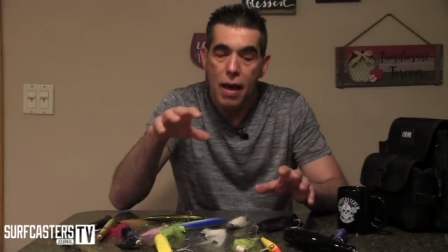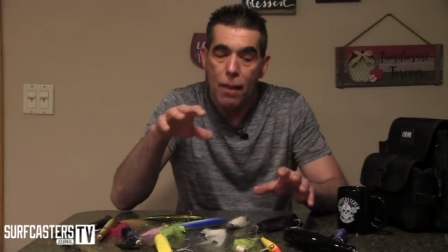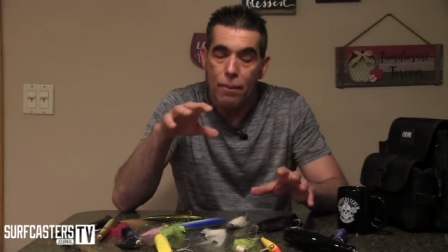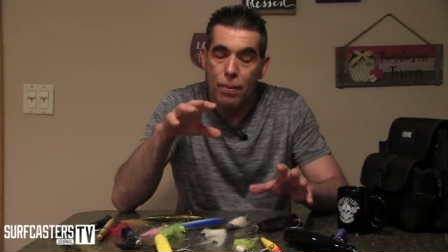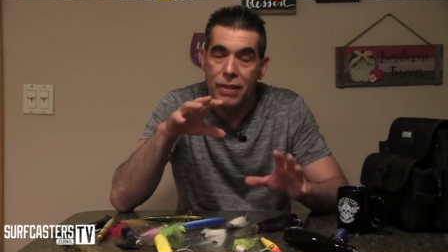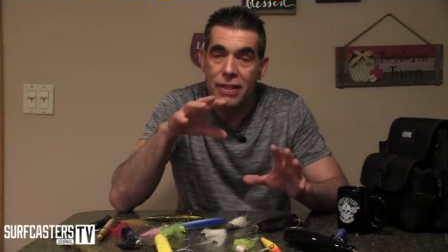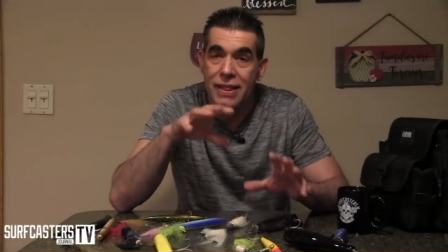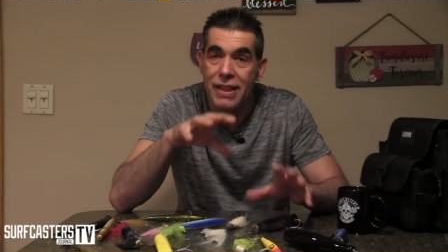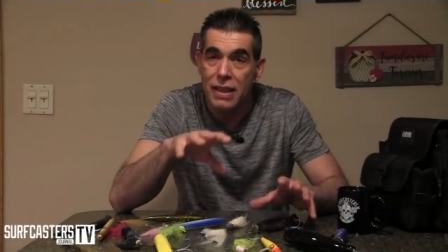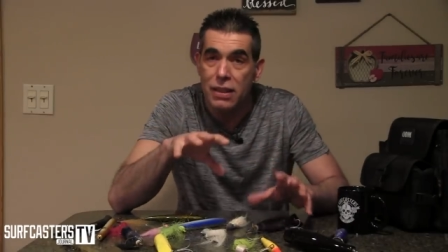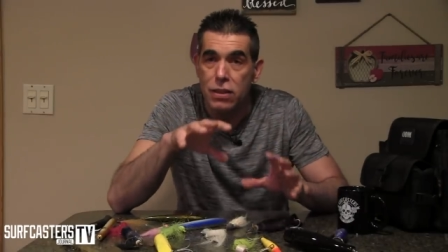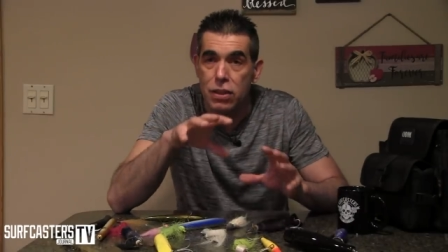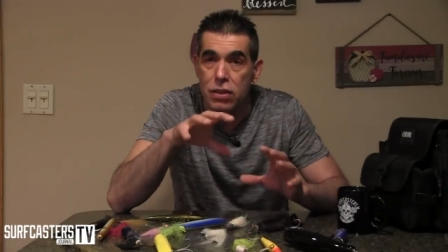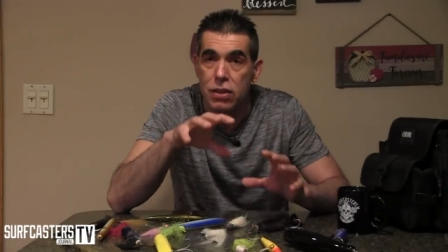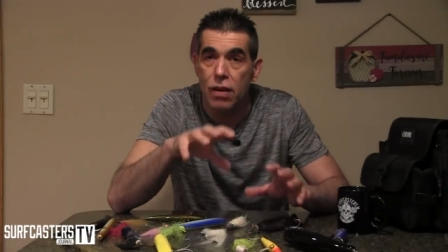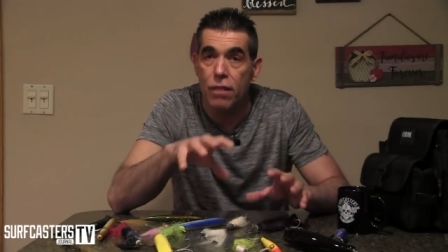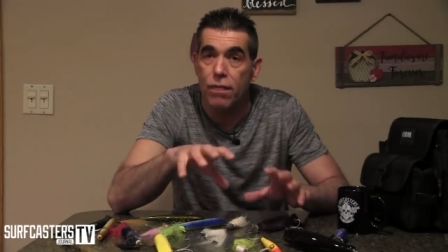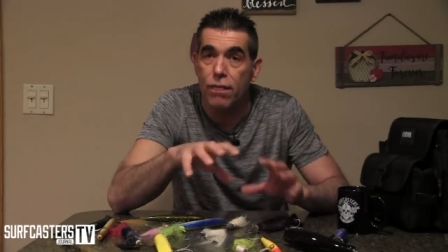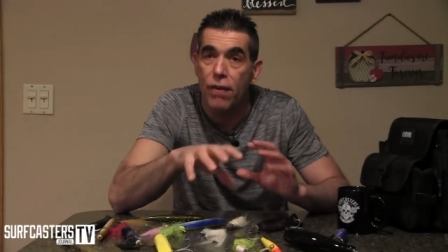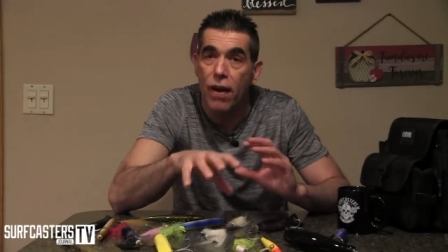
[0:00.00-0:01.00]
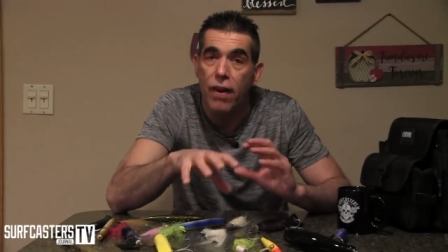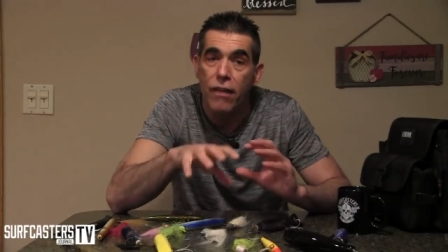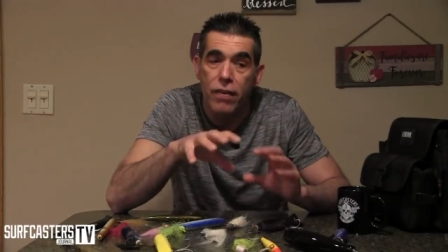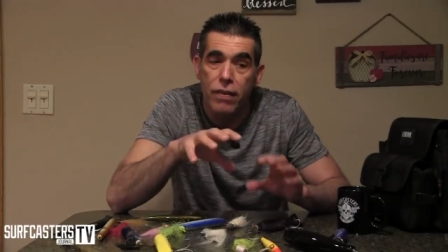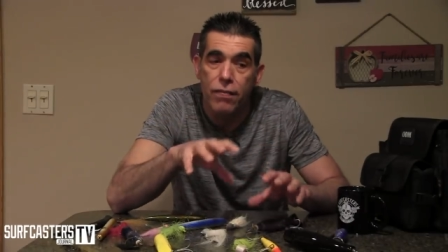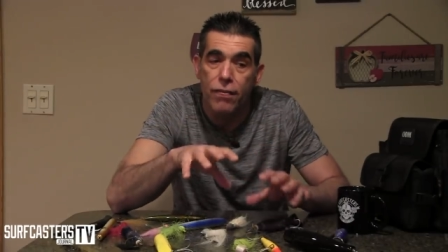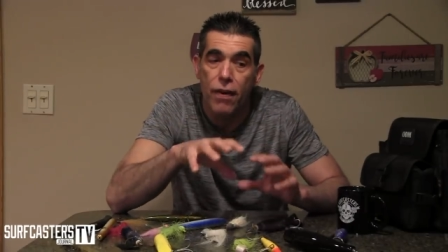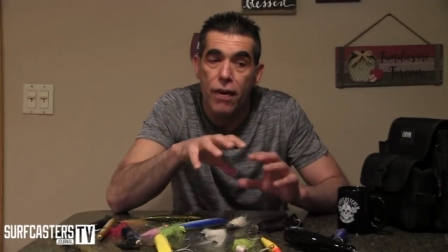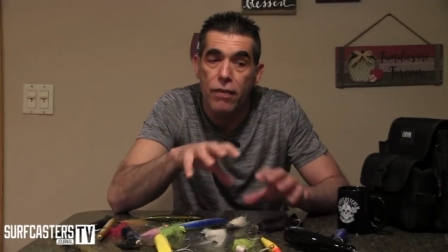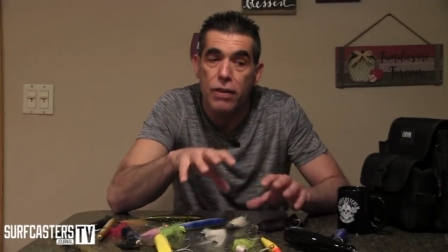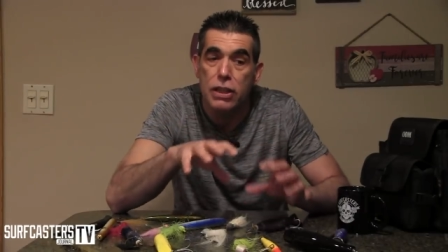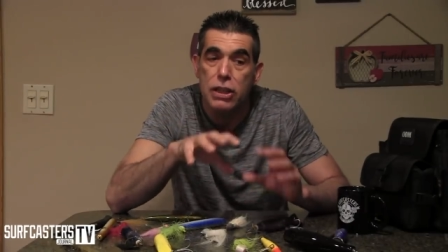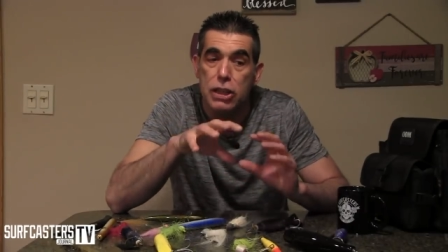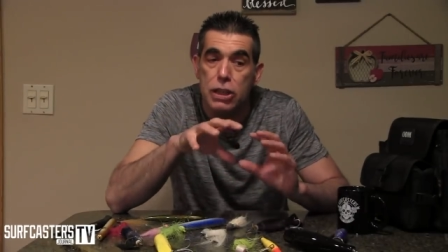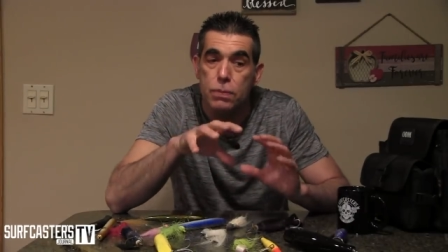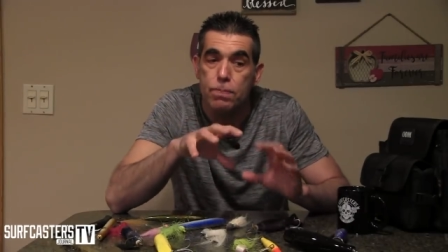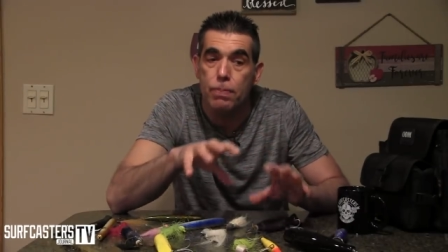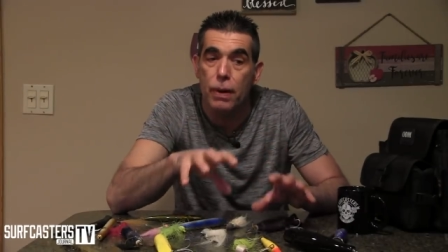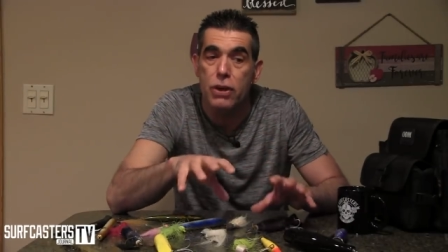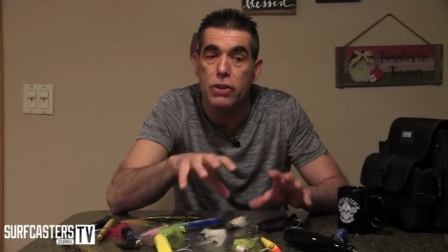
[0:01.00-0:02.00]
But this is a very, very
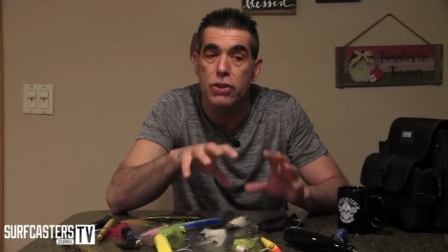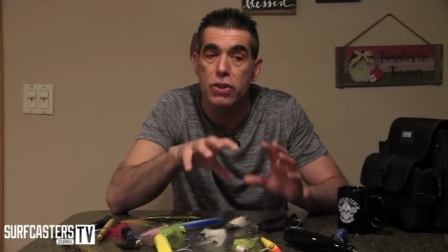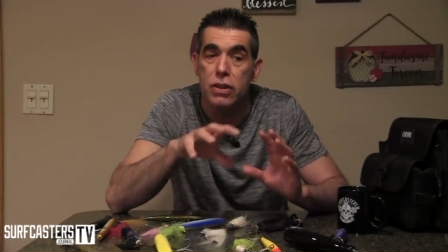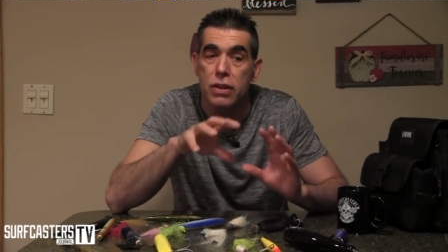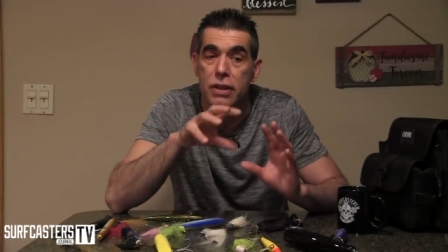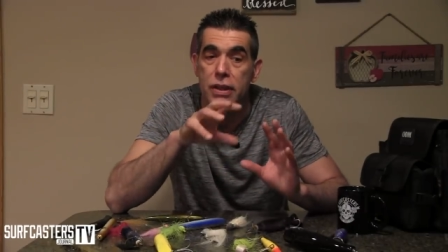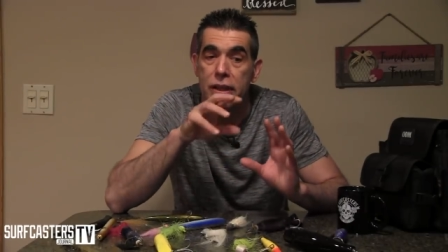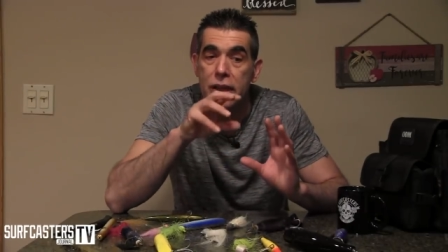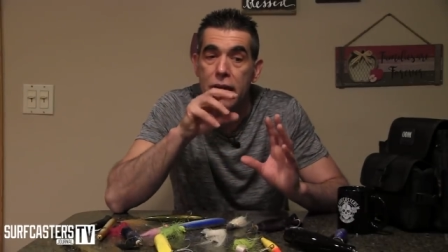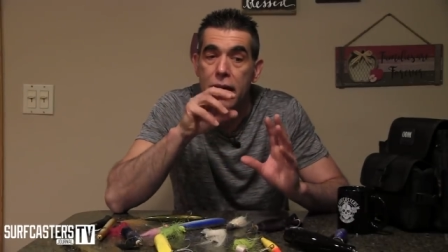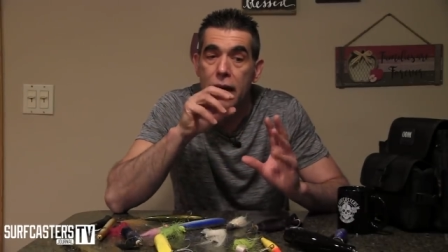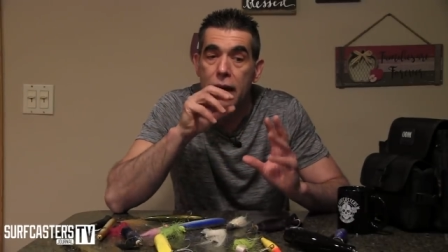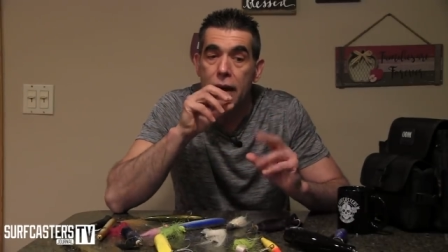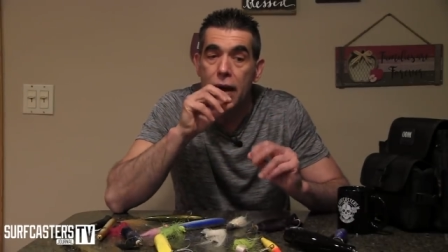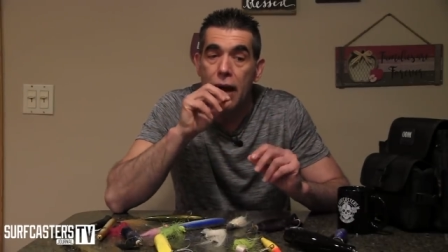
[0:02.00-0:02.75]
specially,